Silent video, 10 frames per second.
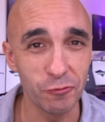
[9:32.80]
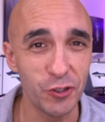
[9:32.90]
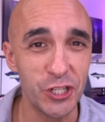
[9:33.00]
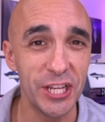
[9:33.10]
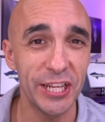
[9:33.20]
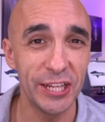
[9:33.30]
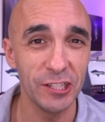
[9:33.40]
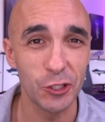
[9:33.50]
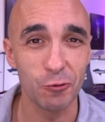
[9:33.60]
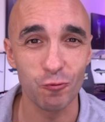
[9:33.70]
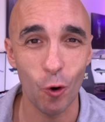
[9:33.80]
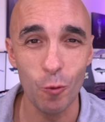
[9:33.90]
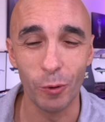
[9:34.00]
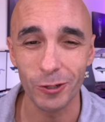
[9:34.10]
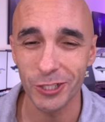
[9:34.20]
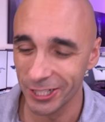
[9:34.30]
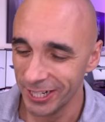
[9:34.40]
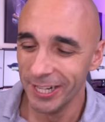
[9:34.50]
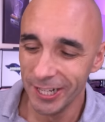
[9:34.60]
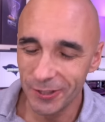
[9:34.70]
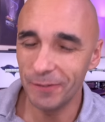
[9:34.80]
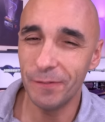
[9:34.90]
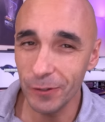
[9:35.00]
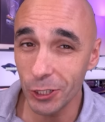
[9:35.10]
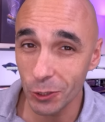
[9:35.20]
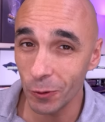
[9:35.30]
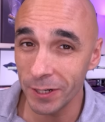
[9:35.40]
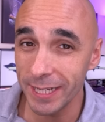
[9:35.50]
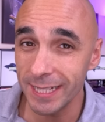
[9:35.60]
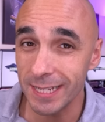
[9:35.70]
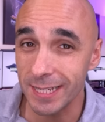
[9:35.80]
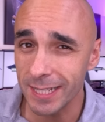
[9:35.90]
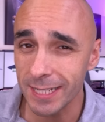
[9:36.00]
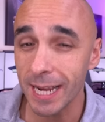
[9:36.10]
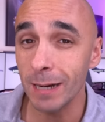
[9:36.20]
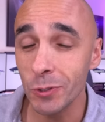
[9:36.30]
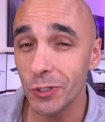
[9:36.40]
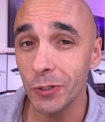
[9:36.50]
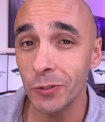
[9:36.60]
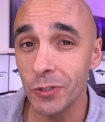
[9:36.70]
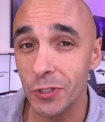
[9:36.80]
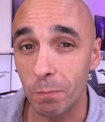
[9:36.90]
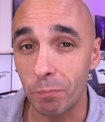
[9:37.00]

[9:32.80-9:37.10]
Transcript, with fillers: the ridiculous robot. The first one is that Amazon's